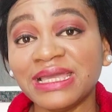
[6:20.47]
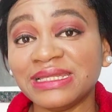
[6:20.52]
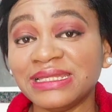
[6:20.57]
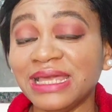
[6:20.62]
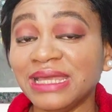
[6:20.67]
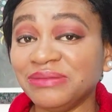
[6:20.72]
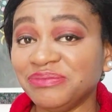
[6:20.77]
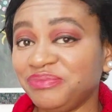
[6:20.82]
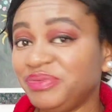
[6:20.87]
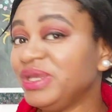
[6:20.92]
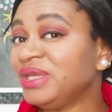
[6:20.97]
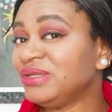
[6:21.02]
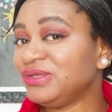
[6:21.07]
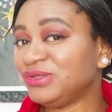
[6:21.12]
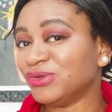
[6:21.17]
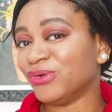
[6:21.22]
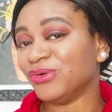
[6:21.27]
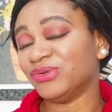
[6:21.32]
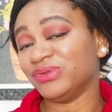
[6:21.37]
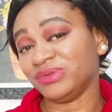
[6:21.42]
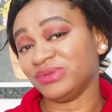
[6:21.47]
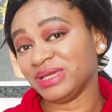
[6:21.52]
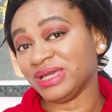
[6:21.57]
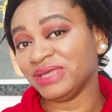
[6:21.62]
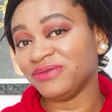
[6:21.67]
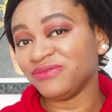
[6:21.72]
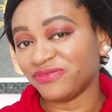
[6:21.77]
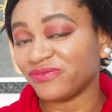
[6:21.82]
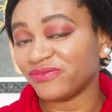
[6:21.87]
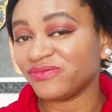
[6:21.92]
than being done,
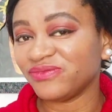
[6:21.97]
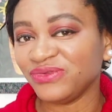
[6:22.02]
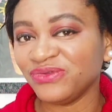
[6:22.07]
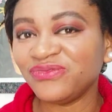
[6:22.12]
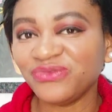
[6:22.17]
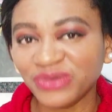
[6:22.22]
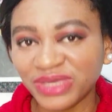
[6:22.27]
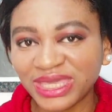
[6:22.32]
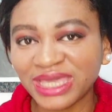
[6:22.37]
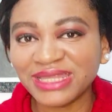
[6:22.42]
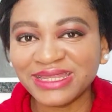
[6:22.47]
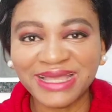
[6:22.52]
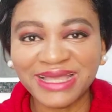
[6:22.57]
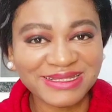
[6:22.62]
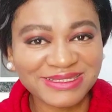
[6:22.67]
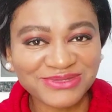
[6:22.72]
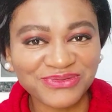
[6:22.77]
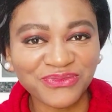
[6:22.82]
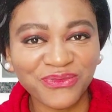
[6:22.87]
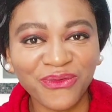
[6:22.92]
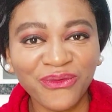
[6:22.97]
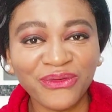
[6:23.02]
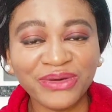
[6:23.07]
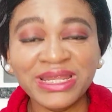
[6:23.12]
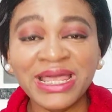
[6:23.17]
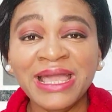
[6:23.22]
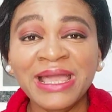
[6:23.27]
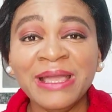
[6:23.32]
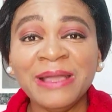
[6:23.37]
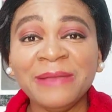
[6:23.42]
if you get that
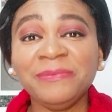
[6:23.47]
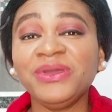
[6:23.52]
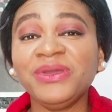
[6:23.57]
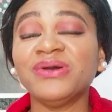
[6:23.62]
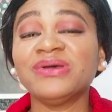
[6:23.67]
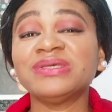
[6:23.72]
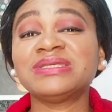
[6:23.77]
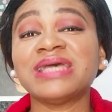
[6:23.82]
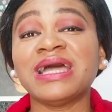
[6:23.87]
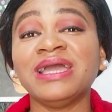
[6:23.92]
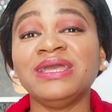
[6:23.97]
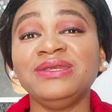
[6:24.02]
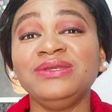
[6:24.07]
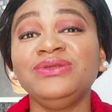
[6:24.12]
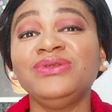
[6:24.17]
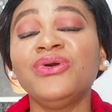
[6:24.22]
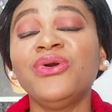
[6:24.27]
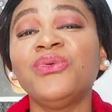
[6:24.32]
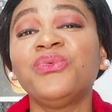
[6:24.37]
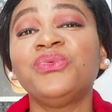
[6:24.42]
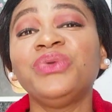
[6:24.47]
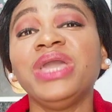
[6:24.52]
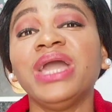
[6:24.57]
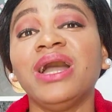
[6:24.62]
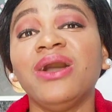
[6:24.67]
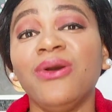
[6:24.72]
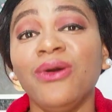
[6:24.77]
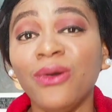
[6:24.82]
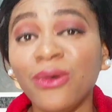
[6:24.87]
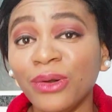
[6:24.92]
word, because I know we
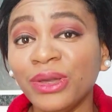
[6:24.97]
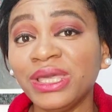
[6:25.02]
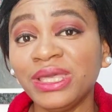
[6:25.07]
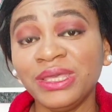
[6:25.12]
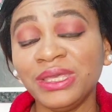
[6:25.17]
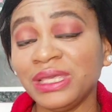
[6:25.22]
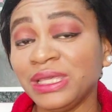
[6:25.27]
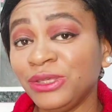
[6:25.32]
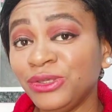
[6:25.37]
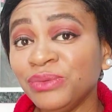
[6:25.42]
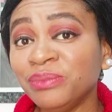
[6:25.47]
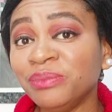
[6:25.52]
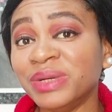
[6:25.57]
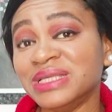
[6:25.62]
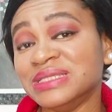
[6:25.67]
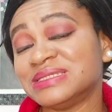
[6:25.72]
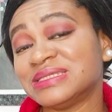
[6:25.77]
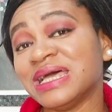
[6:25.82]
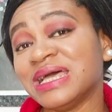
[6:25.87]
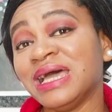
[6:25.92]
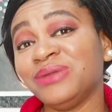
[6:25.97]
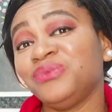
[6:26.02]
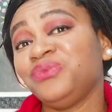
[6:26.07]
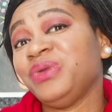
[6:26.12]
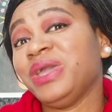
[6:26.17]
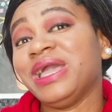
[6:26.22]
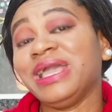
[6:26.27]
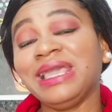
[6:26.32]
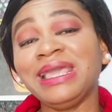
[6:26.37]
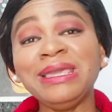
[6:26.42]
are all humans and
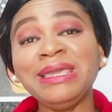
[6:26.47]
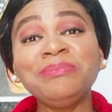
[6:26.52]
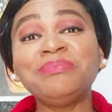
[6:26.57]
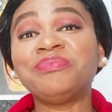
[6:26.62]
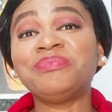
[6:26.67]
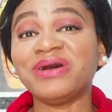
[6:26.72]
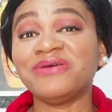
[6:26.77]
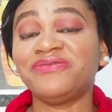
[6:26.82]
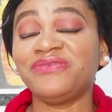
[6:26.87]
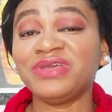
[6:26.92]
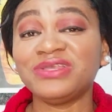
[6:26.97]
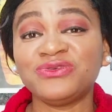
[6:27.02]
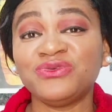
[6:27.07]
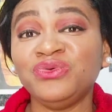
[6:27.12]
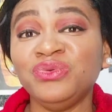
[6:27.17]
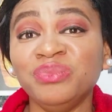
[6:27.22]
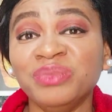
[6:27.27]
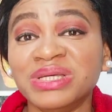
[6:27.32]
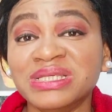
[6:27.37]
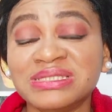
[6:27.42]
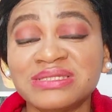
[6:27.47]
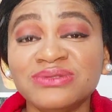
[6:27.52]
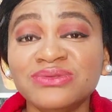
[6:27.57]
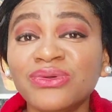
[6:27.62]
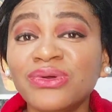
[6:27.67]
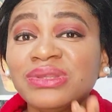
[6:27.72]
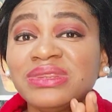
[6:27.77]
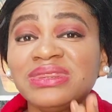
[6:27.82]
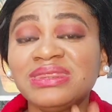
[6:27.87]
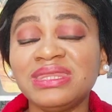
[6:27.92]
we are imperfect humans.
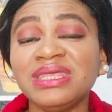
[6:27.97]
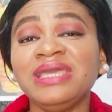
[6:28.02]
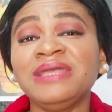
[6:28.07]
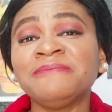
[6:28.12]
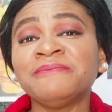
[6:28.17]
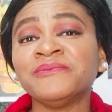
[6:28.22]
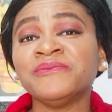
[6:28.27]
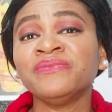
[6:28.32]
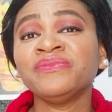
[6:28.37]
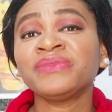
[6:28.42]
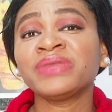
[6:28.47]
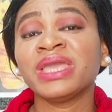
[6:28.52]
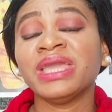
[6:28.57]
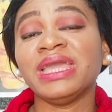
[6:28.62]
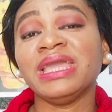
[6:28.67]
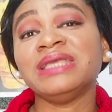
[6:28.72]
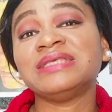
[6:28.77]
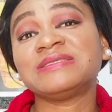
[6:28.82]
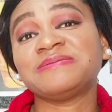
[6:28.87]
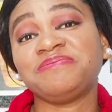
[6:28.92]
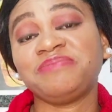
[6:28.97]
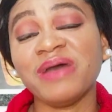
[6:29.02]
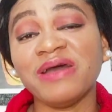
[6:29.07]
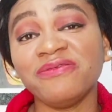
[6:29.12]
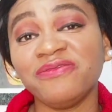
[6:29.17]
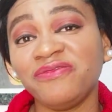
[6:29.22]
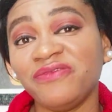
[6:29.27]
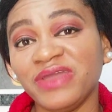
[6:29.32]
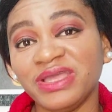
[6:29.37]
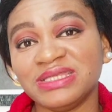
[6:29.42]
Nothing is
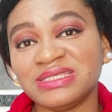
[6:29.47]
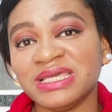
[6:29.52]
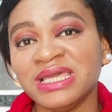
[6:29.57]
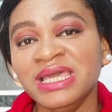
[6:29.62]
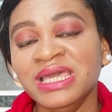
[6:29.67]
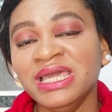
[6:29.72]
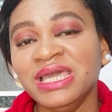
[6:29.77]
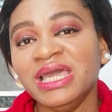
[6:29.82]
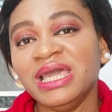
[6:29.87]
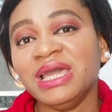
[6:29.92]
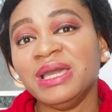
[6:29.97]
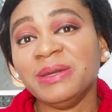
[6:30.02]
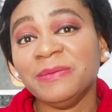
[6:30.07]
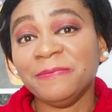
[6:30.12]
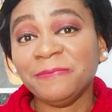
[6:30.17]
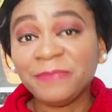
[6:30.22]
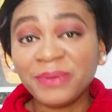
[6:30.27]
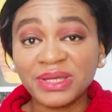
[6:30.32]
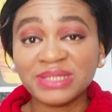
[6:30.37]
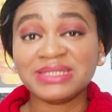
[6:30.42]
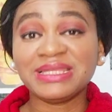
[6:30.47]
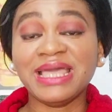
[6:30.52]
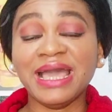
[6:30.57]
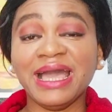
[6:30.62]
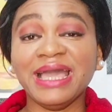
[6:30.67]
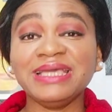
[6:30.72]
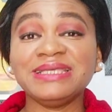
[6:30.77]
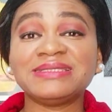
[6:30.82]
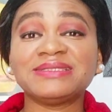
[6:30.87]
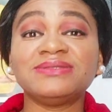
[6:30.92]
perfect. But
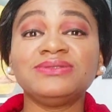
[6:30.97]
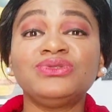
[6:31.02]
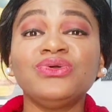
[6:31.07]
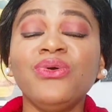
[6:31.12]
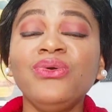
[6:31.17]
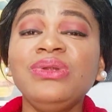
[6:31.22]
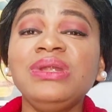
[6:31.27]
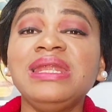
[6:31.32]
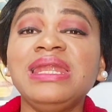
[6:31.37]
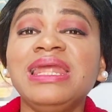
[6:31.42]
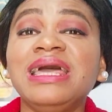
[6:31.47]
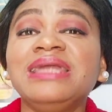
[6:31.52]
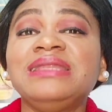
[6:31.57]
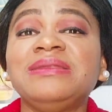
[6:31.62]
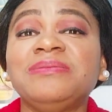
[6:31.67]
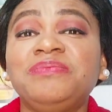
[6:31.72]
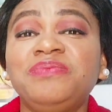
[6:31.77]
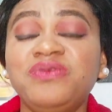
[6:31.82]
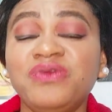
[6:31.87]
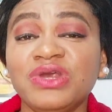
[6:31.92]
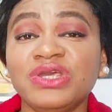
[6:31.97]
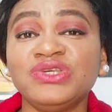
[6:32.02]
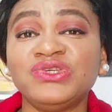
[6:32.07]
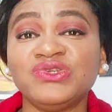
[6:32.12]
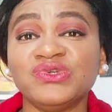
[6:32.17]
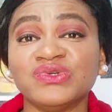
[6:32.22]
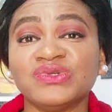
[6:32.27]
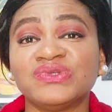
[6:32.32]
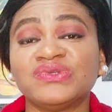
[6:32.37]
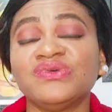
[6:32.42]
guys, don't let the
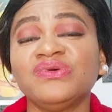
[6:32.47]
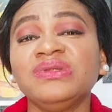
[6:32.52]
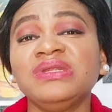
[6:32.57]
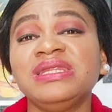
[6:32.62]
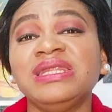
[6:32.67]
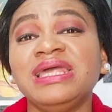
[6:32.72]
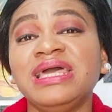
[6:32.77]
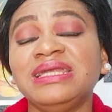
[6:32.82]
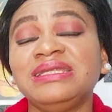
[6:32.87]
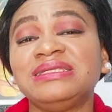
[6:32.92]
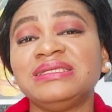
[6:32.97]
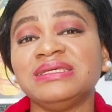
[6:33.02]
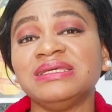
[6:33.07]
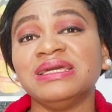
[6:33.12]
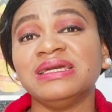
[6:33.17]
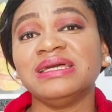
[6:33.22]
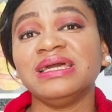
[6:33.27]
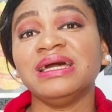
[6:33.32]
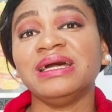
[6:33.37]
pressures, don't let the